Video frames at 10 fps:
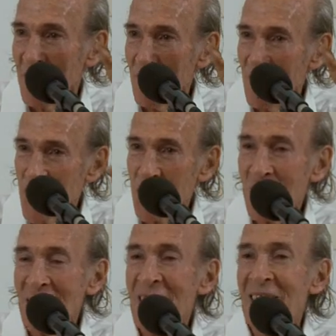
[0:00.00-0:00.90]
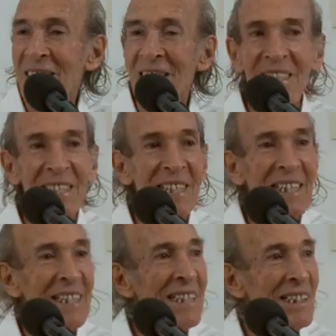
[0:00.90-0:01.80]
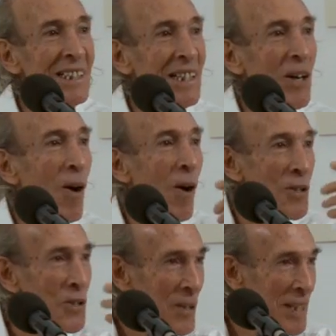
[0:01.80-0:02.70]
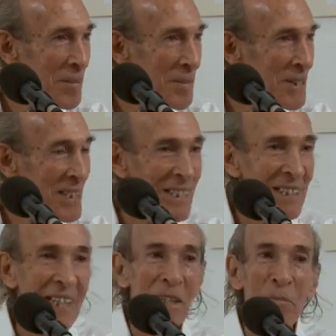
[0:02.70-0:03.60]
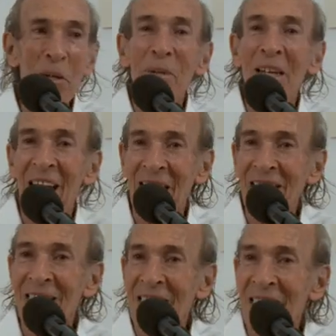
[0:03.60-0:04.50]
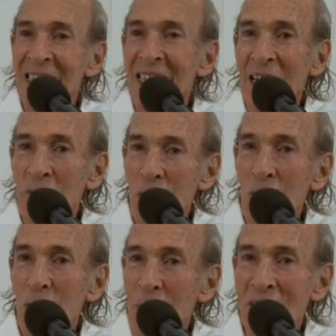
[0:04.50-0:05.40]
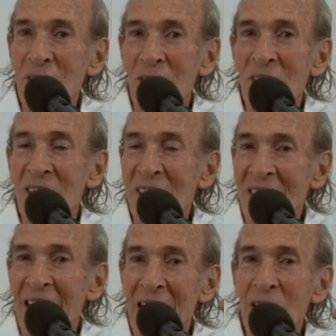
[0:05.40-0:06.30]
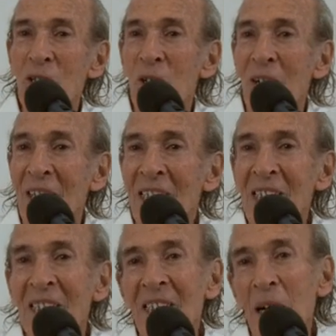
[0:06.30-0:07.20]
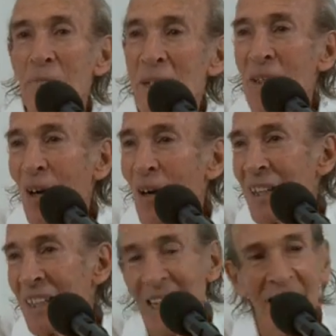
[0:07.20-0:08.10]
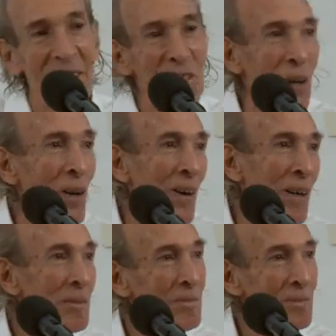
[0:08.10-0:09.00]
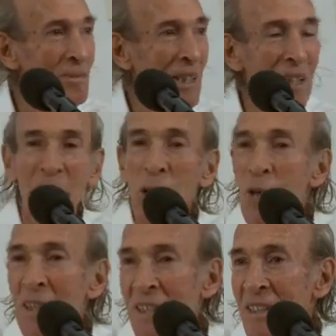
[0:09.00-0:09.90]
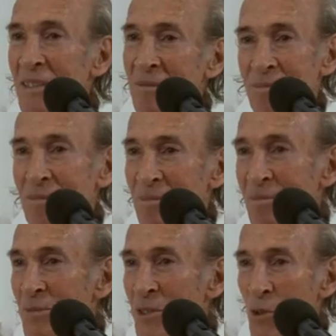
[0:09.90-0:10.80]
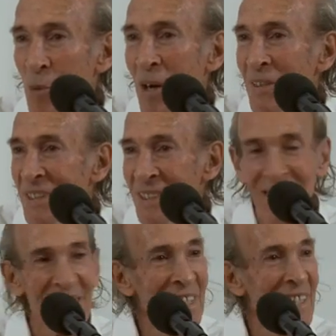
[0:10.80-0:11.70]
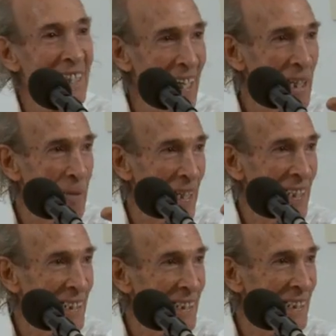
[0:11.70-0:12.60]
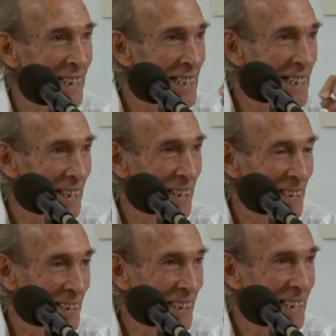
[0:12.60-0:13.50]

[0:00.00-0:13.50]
visions seen or dreams that people had, and wrote questions that I saw a peacock, I saw a golden swan. Anyway, these are the